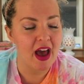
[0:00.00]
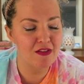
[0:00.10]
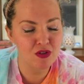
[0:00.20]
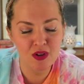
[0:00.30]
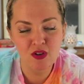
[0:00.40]

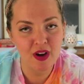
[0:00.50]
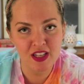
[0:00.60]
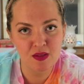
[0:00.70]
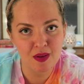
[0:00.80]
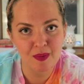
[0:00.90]
Everyone who
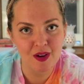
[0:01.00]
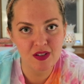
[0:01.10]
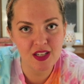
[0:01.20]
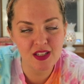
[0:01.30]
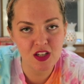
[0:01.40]
asks me
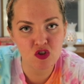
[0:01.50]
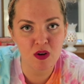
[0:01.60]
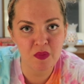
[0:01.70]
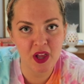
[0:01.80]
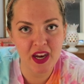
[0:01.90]
about Disney
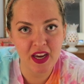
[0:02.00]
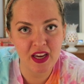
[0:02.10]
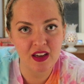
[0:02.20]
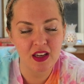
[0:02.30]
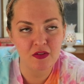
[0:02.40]
trip
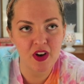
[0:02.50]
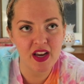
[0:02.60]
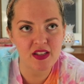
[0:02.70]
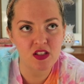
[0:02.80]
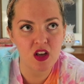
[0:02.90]
planning
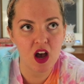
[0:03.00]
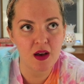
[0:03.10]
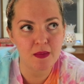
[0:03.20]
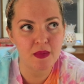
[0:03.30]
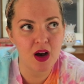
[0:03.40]
advice,
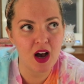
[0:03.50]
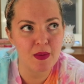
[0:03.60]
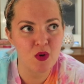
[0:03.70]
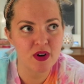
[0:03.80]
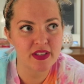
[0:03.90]
um,
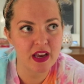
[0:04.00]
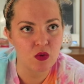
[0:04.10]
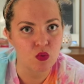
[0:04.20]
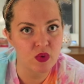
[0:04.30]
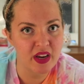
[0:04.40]
I'm always
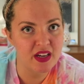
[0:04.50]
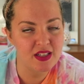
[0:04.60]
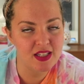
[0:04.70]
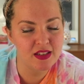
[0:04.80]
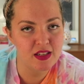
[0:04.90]
like,
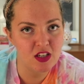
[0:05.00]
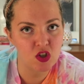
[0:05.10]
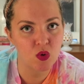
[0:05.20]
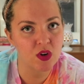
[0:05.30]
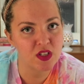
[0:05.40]
read
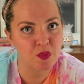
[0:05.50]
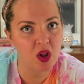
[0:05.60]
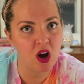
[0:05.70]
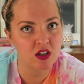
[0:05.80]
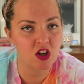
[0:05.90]

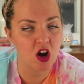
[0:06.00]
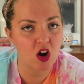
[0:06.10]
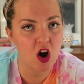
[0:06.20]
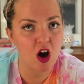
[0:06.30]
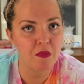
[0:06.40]

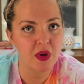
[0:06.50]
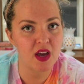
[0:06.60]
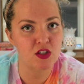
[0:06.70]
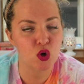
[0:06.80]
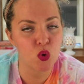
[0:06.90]
disneytouristblog.com
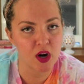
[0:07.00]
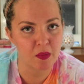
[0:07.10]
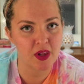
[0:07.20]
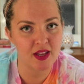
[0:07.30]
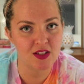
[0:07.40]
and
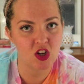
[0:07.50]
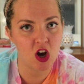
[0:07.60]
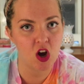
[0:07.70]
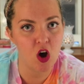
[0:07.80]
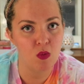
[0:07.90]

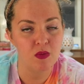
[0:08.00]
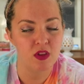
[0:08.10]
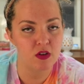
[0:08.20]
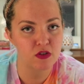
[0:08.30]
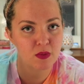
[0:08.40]
touringplans.com.
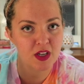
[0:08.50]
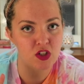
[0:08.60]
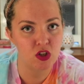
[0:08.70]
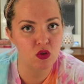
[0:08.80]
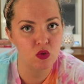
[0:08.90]
Those are my
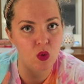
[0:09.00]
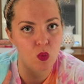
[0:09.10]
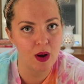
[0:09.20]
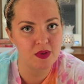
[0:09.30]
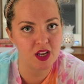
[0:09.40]

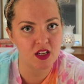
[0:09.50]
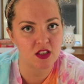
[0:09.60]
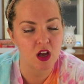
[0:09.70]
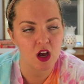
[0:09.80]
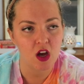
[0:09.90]
two
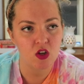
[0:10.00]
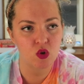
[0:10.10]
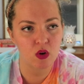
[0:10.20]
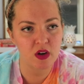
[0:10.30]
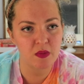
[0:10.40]
websites.
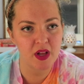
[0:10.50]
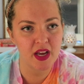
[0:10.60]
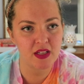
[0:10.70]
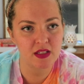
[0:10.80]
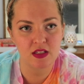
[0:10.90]
Touring
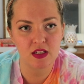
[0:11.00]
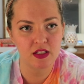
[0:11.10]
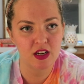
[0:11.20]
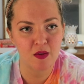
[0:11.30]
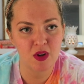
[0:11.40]
Plans
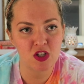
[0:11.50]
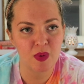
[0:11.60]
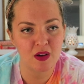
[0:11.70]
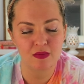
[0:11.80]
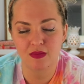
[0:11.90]
doesn't have much
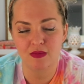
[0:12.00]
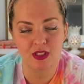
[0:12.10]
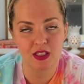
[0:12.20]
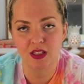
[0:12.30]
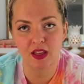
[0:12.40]
about
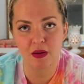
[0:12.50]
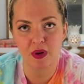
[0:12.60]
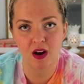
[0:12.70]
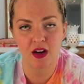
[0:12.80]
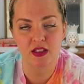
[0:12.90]

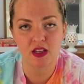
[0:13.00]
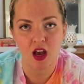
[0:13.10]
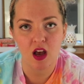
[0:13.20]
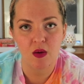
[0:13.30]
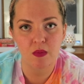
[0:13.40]
Disneyland Paris,
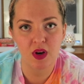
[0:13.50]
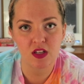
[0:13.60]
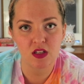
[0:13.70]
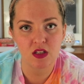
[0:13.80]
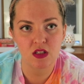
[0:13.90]

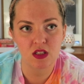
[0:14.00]
but